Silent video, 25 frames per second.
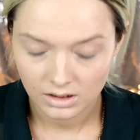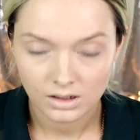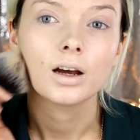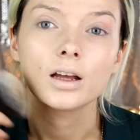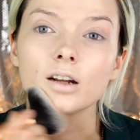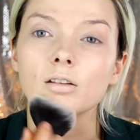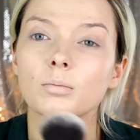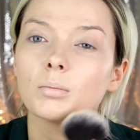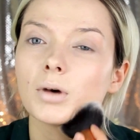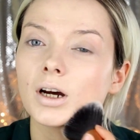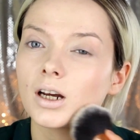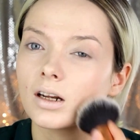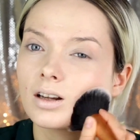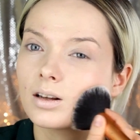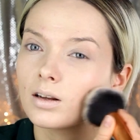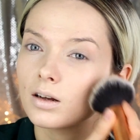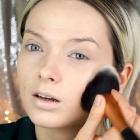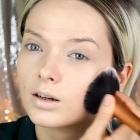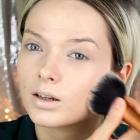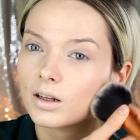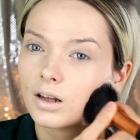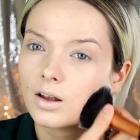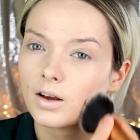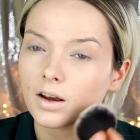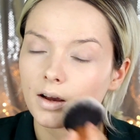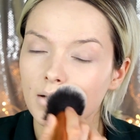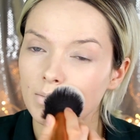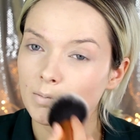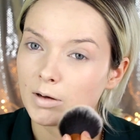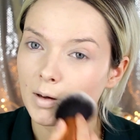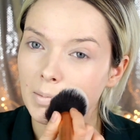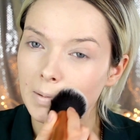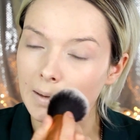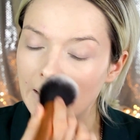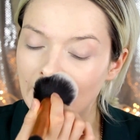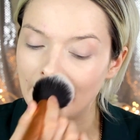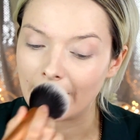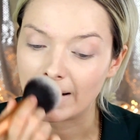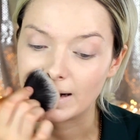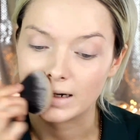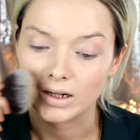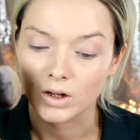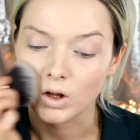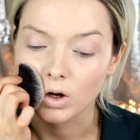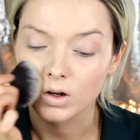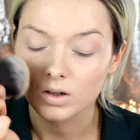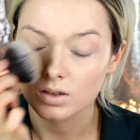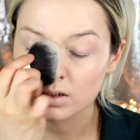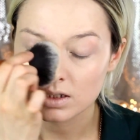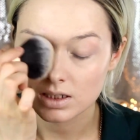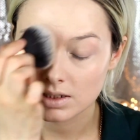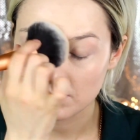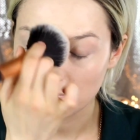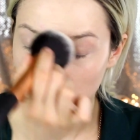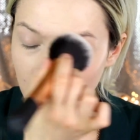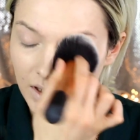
And it might look like I'm applying lots,